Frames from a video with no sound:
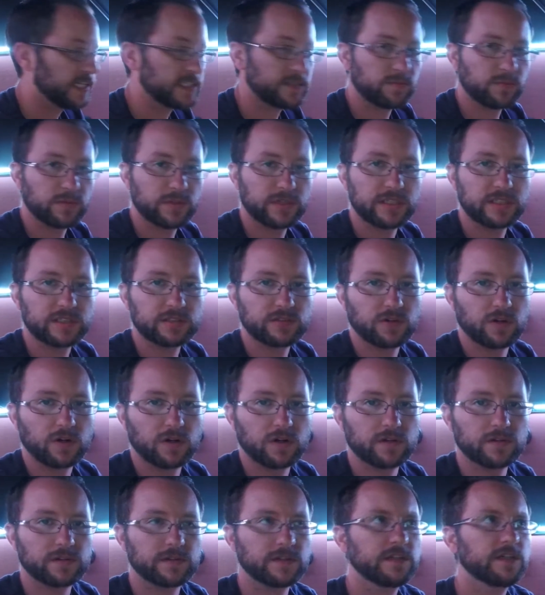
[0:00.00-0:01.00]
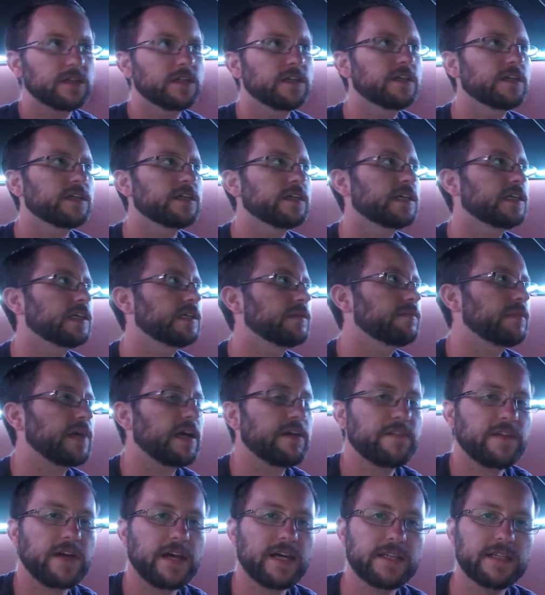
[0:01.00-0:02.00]
pretty strong.
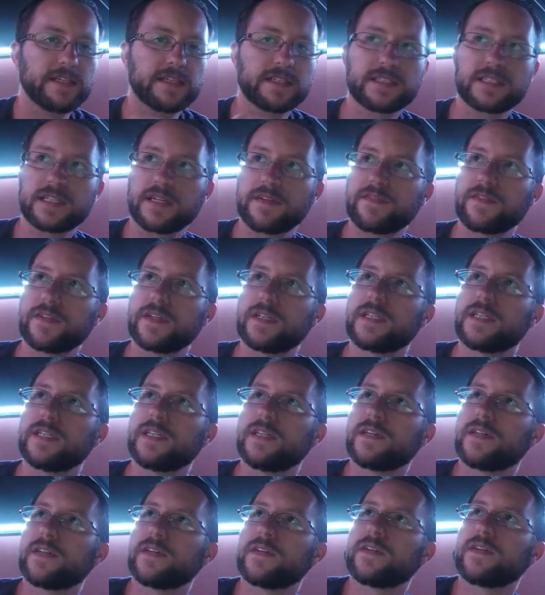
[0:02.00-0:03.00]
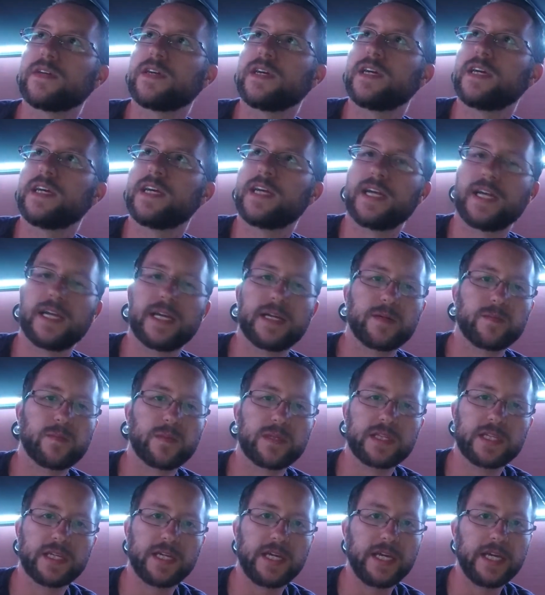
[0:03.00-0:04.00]
I've had this stuff in here and
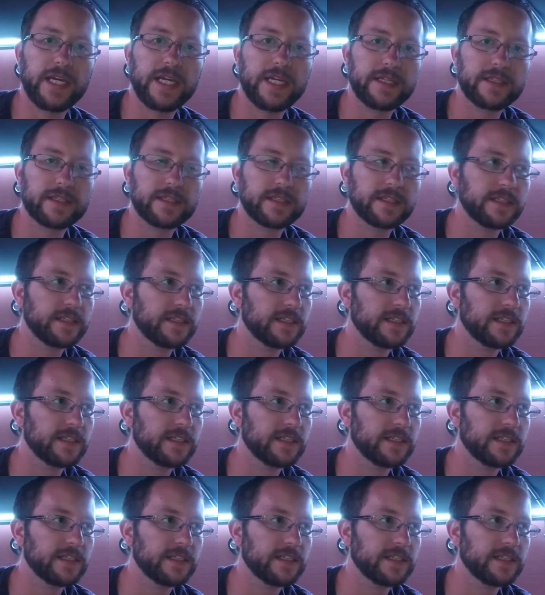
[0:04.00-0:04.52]
with the heat,